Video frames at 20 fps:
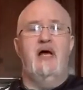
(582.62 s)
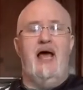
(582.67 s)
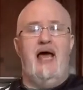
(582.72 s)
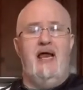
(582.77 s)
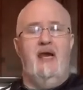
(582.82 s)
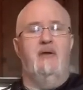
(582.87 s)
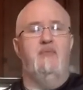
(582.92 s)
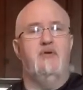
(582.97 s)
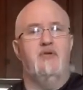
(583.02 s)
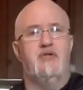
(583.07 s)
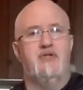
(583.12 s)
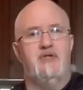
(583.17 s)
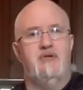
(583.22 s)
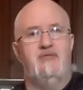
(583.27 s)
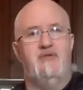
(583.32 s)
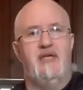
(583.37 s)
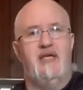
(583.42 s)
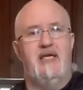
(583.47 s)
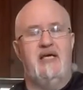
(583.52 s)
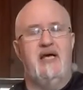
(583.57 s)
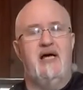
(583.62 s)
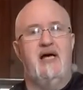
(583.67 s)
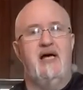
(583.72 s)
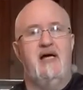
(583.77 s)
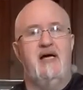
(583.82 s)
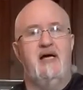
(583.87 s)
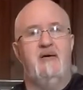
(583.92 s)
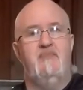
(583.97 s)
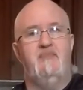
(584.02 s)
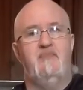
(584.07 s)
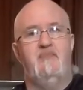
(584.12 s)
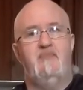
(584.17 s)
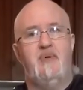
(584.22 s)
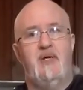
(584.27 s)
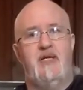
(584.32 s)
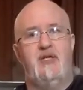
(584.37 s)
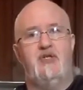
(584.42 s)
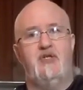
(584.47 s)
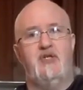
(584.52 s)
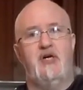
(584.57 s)
elements of the
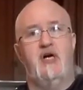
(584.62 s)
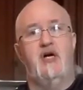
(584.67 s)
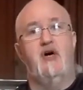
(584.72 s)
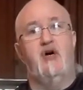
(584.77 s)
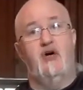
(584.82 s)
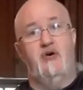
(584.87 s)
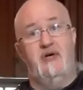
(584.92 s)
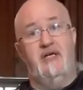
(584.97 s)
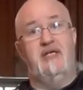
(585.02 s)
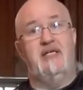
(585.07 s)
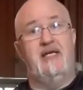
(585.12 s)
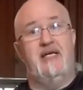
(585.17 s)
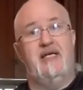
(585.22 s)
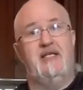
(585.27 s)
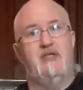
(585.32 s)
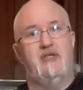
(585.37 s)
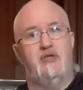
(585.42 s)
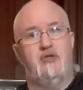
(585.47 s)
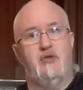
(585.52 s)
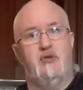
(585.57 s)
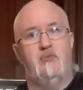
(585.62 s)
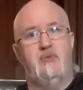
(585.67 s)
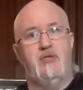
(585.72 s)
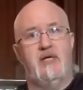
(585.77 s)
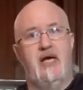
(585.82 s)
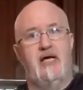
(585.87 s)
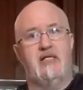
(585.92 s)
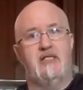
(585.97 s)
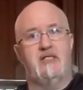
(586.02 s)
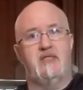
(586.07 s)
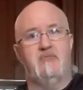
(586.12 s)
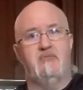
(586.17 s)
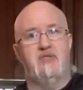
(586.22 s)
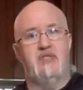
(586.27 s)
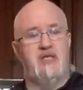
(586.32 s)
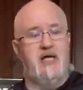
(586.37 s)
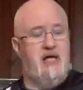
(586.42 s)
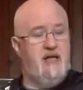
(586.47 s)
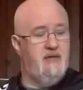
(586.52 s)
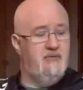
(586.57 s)
picture or indeed the subjects
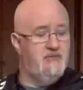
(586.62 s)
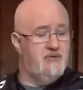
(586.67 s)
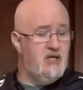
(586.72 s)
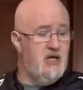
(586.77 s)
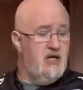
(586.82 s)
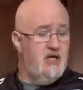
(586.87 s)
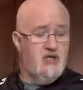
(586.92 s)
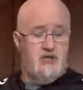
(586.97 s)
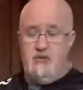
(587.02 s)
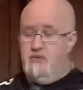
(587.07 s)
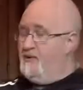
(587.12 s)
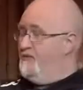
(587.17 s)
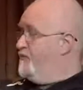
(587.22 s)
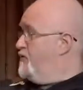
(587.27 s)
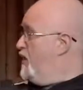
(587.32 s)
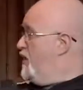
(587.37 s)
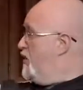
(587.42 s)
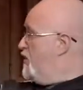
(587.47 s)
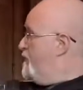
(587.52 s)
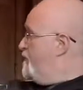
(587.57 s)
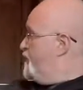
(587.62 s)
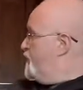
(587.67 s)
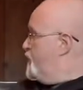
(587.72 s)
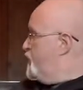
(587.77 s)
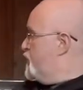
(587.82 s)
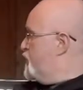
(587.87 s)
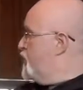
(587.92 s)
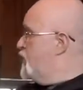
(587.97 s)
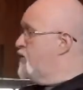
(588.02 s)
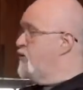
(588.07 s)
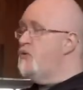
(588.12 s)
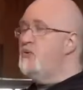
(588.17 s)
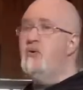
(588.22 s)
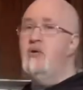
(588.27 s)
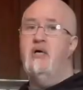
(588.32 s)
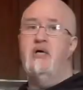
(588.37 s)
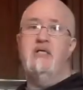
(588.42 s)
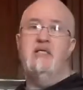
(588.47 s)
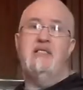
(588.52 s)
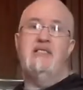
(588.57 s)
themselves. So we've got 2
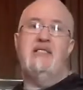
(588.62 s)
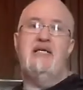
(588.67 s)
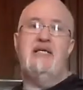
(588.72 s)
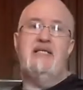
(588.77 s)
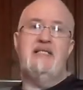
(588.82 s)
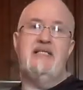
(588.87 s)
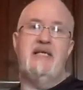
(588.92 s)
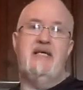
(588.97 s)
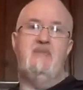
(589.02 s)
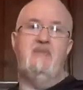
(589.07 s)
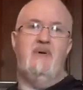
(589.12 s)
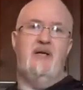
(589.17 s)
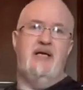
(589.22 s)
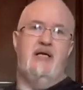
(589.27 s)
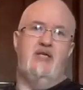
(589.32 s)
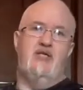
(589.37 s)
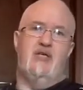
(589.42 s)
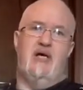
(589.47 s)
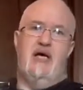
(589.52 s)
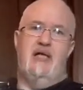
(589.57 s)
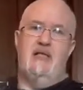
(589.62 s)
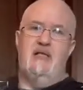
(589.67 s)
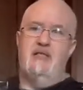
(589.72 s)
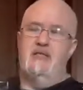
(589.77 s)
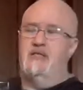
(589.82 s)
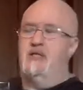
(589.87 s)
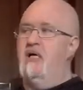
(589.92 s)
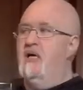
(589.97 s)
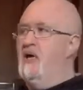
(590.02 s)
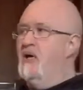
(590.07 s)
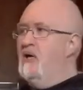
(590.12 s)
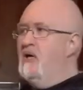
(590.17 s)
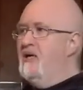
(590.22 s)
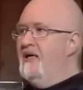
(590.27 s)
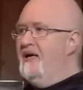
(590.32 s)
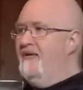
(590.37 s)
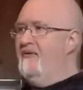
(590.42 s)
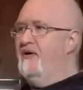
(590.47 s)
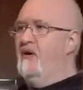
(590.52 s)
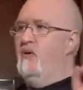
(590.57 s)
CTB gels
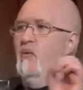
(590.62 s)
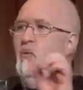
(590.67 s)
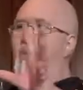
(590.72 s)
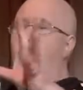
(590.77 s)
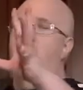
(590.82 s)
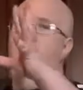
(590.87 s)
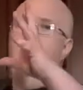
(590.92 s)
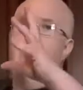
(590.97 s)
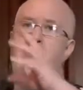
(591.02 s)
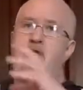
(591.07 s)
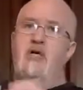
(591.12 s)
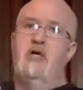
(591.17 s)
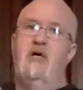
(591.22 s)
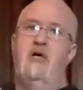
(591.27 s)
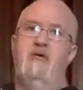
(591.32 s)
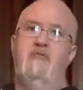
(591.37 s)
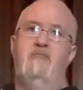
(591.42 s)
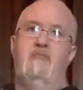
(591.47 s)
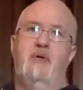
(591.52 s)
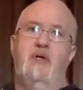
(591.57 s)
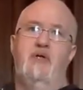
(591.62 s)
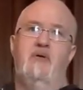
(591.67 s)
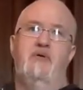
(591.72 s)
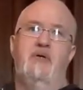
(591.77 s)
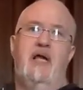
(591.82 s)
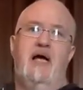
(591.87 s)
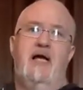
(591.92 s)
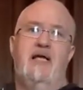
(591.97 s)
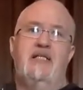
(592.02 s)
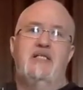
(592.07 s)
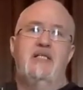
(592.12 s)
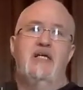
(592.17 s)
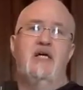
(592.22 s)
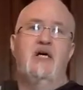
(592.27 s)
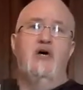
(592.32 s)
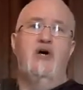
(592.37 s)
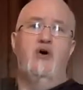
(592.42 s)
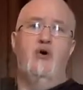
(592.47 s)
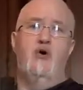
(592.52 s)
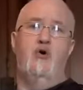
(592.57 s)
giving a wash of blue light
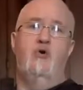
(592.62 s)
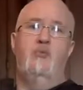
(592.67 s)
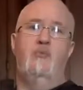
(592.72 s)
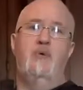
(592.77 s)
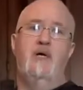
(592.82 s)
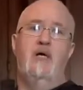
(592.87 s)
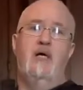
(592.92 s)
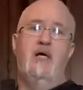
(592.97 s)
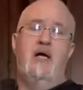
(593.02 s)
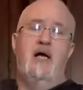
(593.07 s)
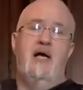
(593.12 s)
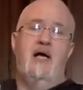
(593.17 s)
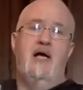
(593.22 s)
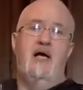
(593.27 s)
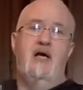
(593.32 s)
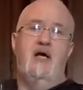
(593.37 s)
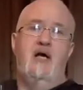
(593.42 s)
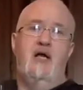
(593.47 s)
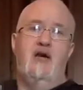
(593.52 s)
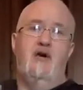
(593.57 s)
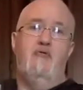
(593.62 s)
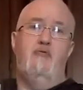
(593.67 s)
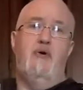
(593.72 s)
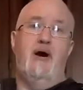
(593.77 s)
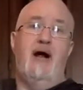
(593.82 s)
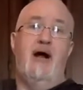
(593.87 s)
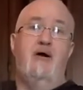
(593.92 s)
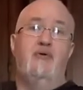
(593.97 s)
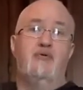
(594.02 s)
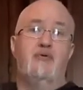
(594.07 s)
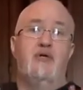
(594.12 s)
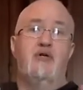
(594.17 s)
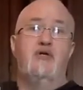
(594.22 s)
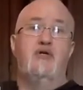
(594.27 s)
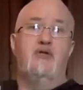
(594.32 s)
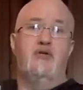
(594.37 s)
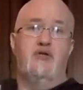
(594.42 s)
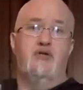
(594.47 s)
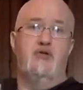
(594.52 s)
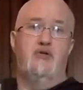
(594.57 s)
up and around
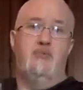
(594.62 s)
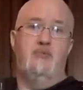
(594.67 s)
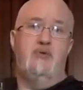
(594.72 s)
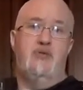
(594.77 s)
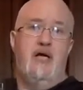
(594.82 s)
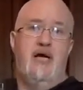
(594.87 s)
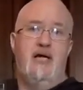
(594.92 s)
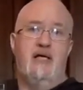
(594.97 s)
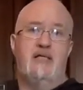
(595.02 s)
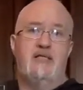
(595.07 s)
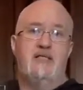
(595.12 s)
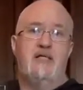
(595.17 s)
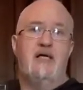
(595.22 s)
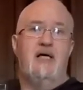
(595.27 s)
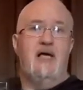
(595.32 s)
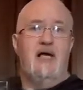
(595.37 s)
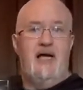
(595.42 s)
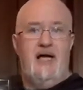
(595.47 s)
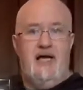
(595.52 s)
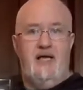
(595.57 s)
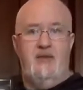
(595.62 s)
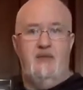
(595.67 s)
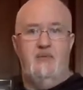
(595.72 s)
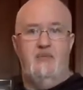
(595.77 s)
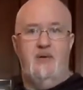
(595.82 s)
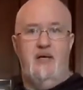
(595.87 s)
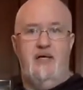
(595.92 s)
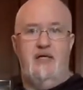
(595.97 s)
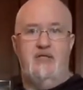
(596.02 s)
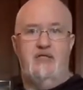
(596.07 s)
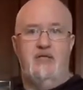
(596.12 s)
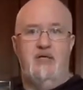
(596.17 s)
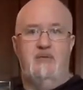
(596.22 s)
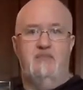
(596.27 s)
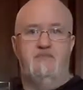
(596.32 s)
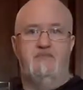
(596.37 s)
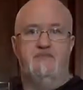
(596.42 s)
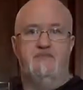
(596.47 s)
the subjects in the picture.